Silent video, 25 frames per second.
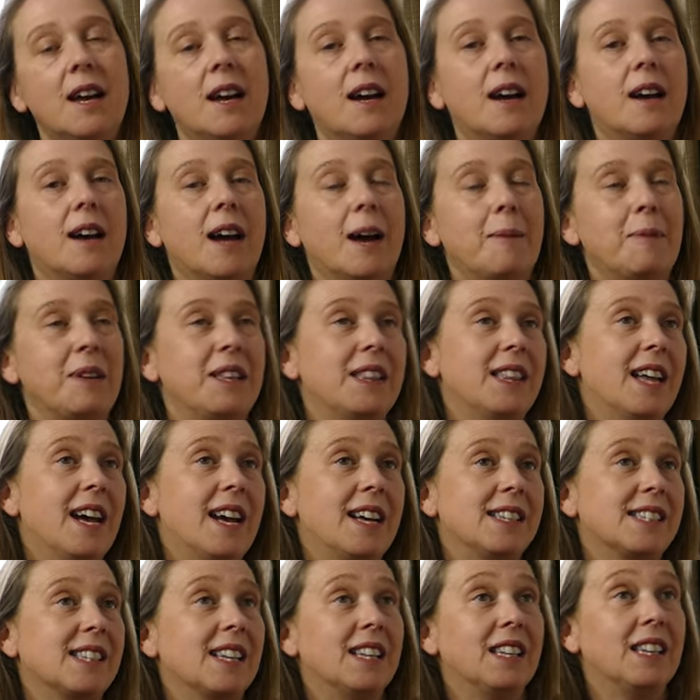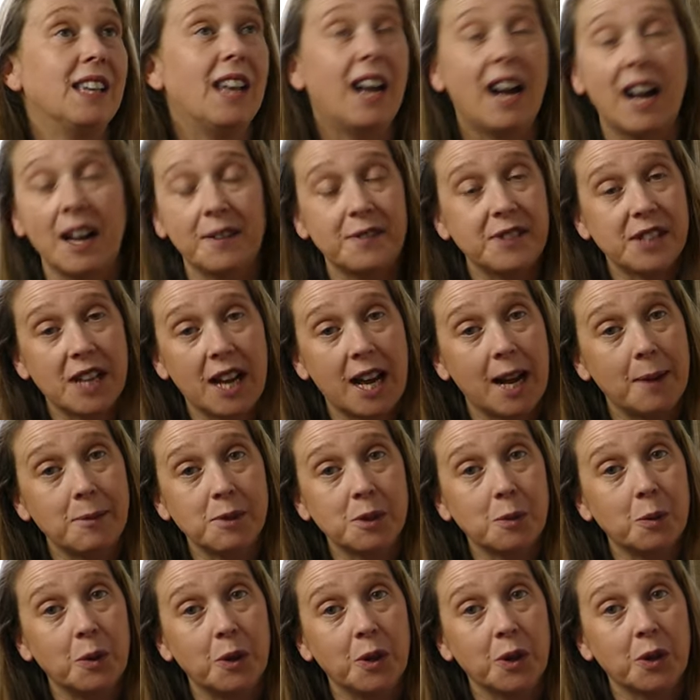I mean, there's a
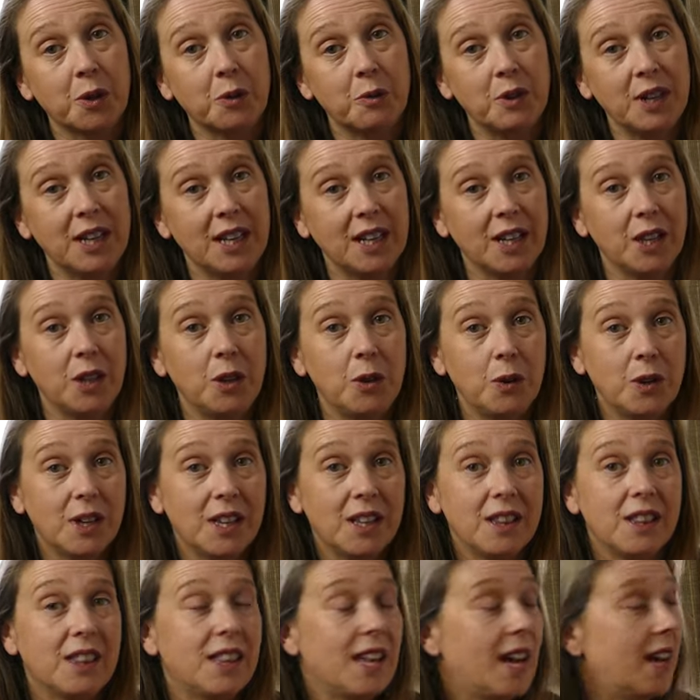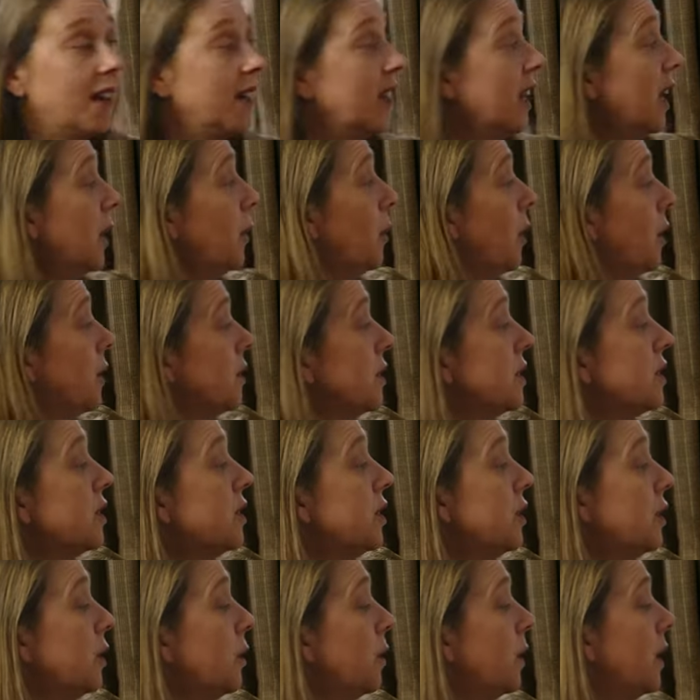lifetime's work really, you can then go on
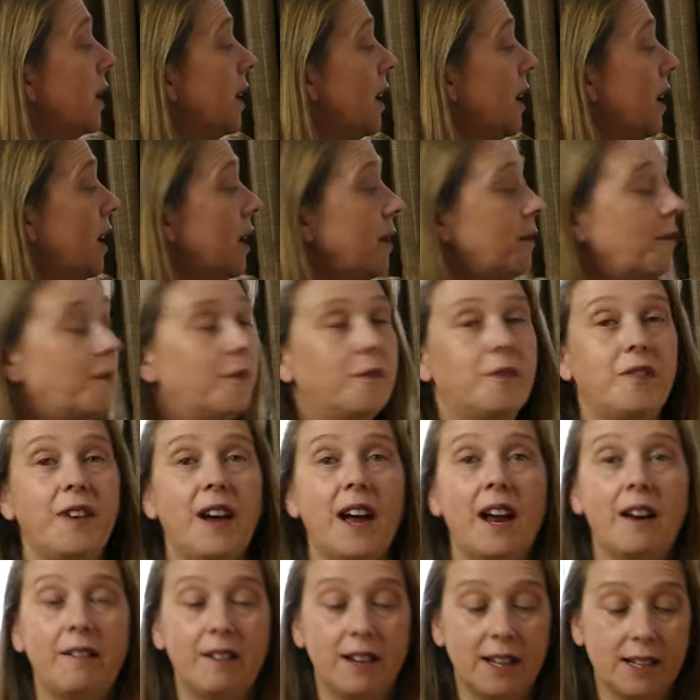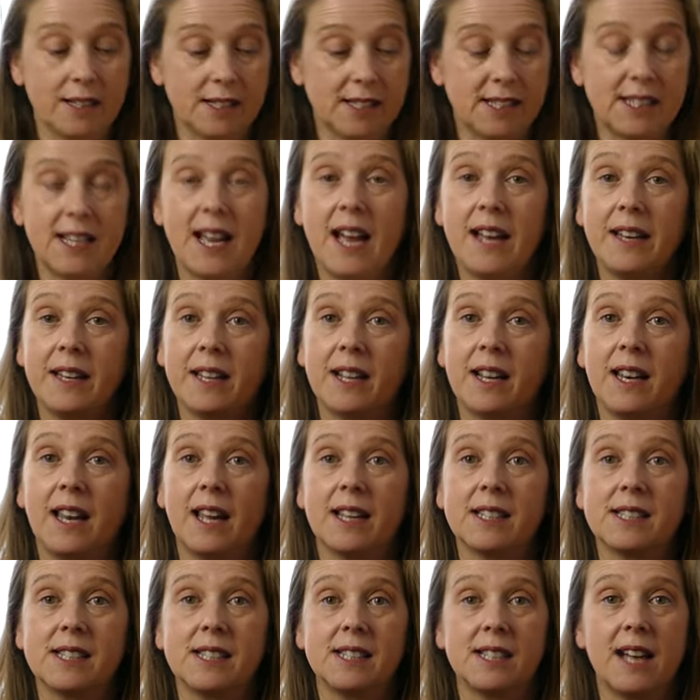to various technical
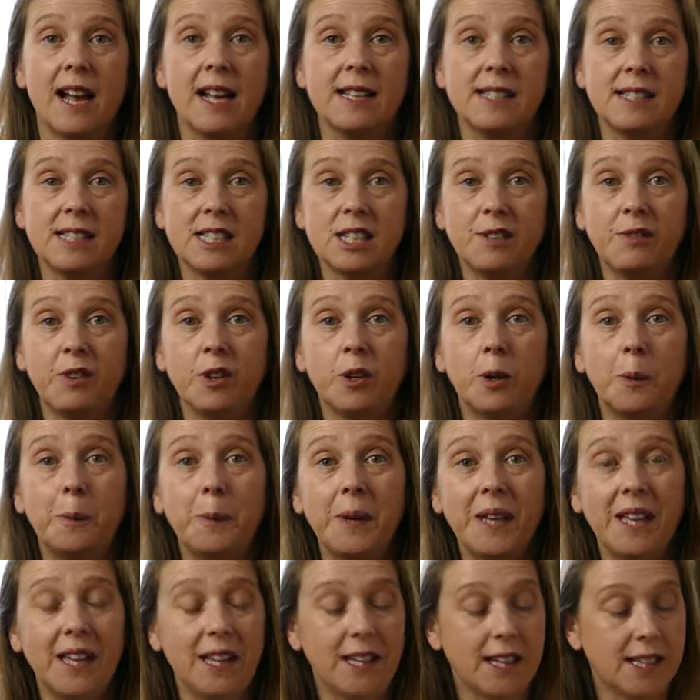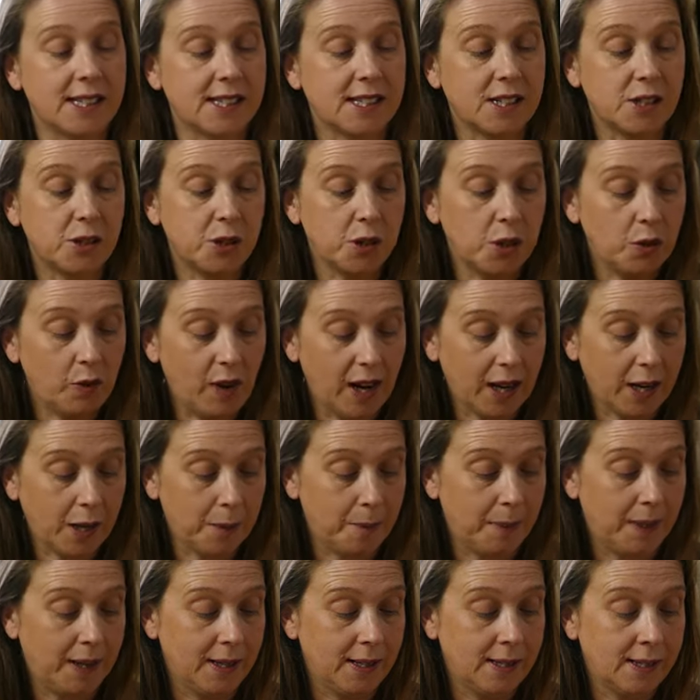exercises. If you're a pianist, I do
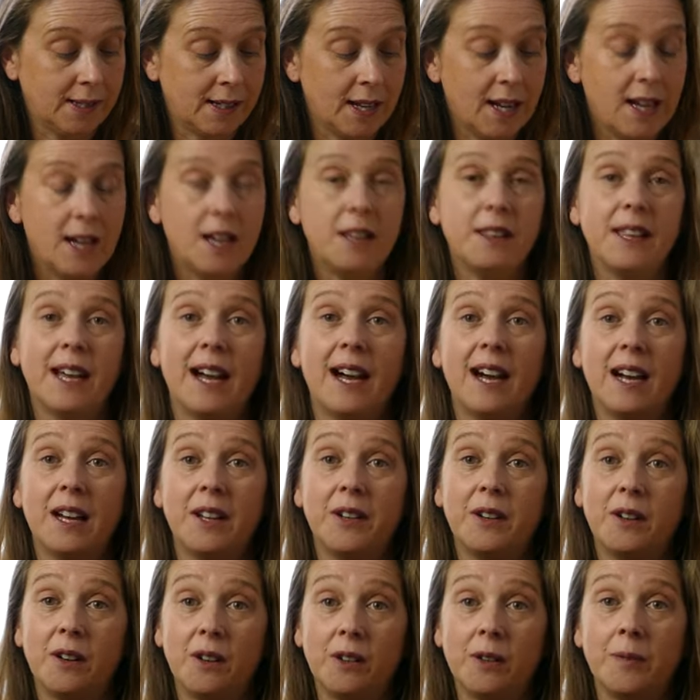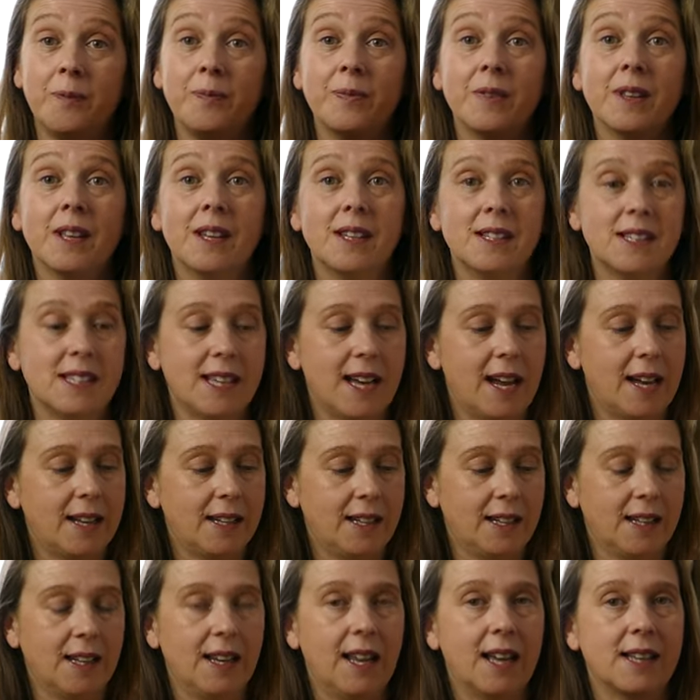recommend the Hanon
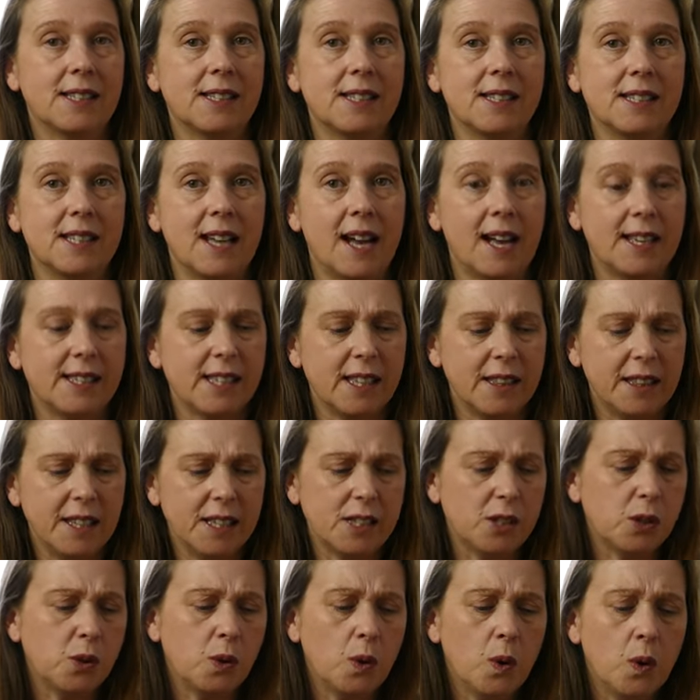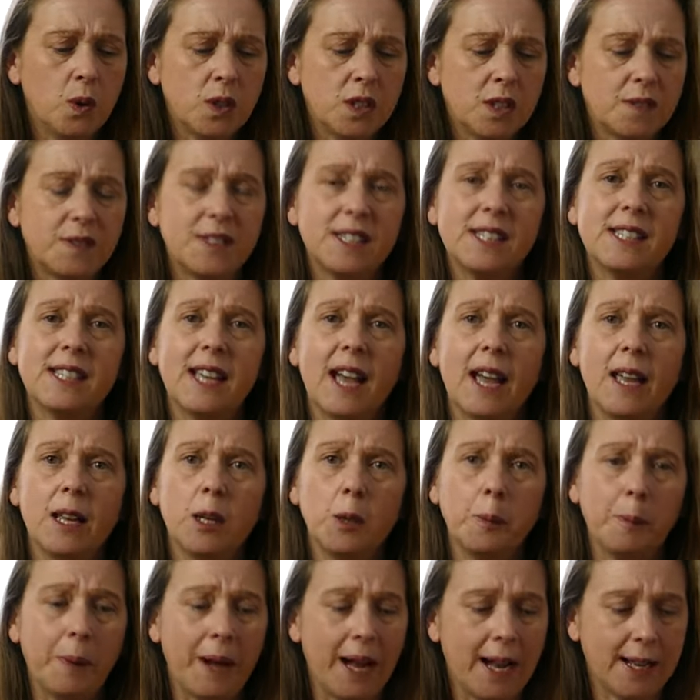technical exercise, and this sort of
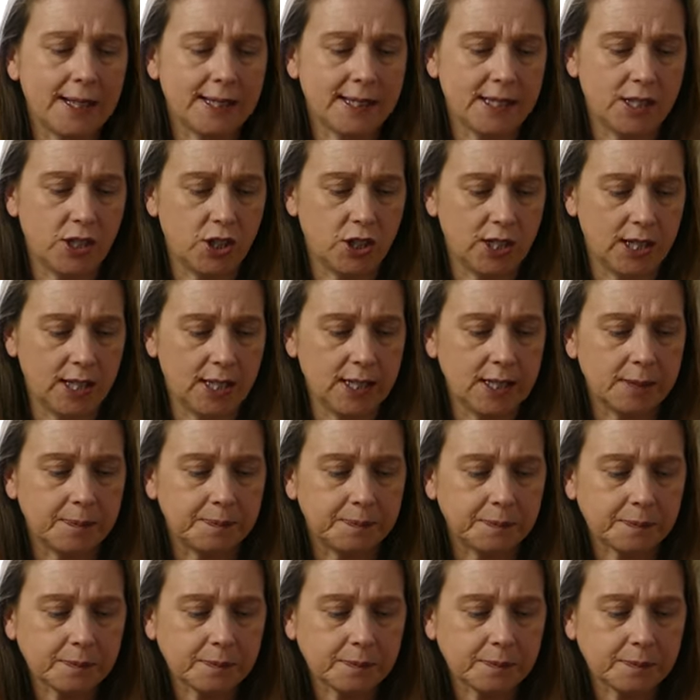scale passages,